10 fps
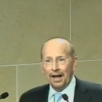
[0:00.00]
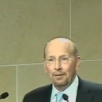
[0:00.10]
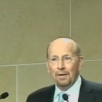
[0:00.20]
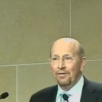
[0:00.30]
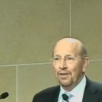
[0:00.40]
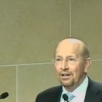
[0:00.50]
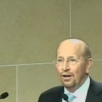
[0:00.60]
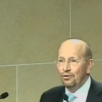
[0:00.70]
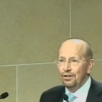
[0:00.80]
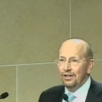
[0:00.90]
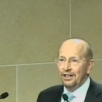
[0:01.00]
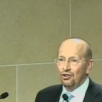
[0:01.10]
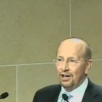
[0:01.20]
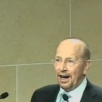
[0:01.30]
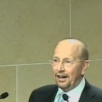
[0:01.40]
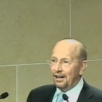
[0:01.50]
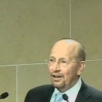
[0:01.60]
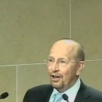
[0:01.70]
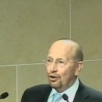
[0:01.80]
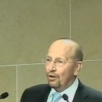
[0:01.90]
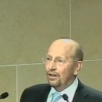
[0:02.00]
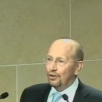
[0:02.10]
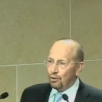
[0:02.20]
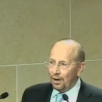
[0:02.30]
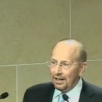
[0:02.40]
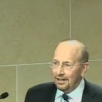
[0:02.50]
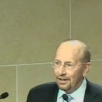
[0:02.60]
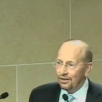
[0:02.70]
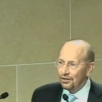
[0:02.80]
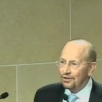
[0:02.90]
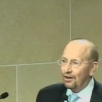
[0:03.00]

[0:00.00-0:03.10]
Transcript: And it meant that countries like China could in 20 years